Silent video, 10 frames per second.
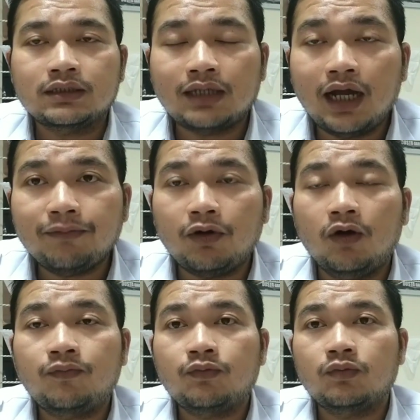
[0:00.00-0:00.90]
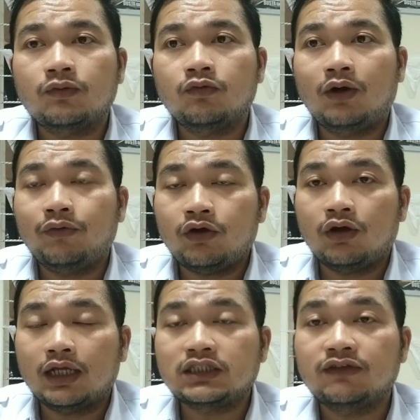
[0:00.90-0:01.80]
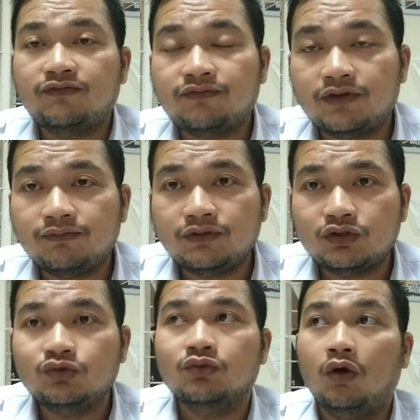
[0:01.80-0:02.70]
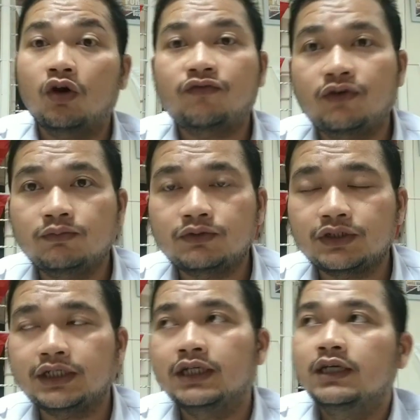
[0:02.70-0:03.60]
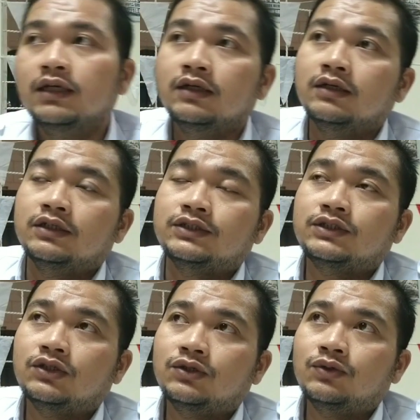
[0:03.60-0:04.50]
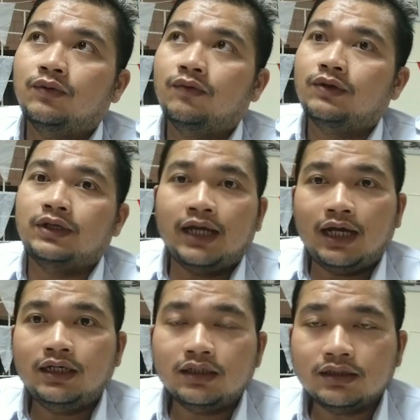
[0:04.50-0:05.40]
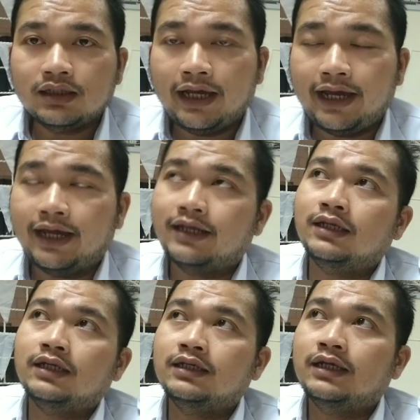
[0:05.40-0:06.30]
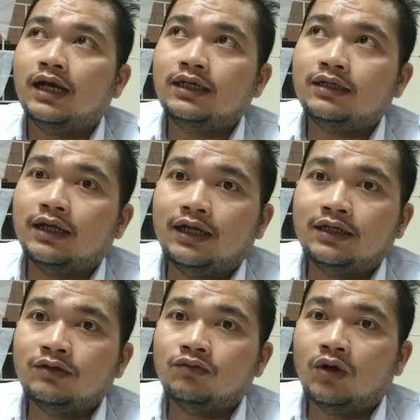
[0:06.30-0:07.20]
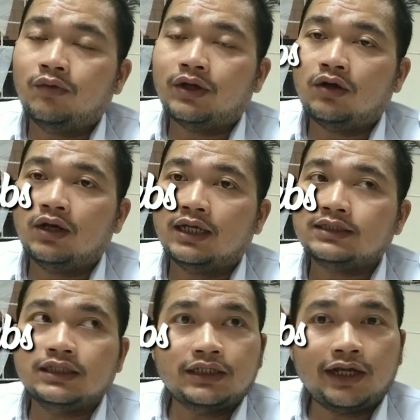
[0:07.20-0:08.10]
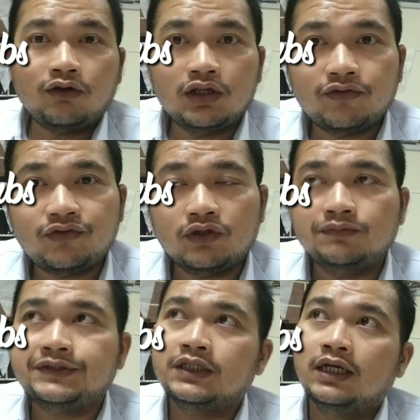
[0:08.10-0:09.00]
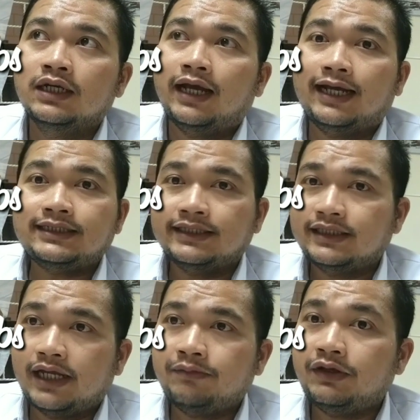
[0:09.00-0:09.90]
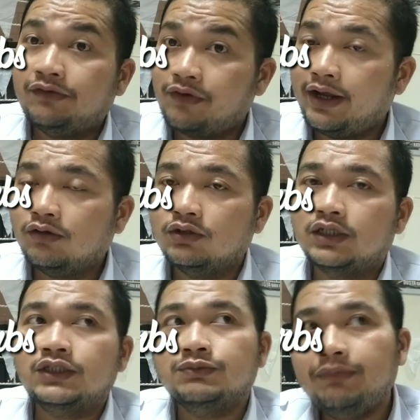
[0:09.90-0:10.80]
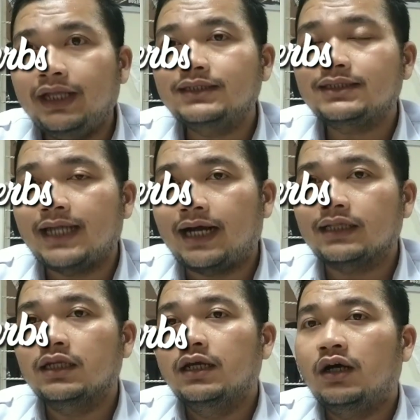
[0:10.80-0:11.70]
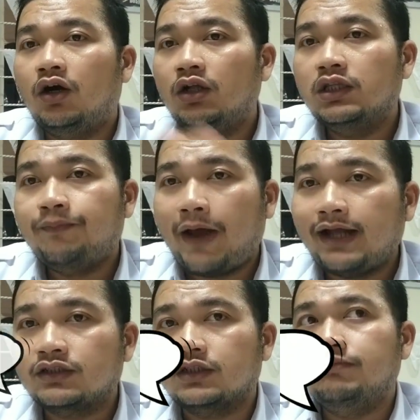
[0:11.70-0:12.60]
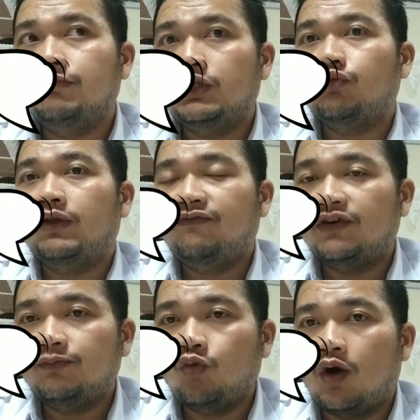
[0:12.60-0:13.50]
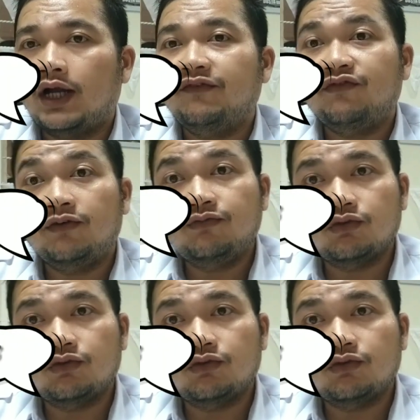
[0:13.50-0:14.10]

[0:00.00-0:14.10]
type of what we call as the verb 2 or verb 3. So in the other hand, what we call as the irregular verbs, as it name, irregulars means that all the pattern between verb 1, verb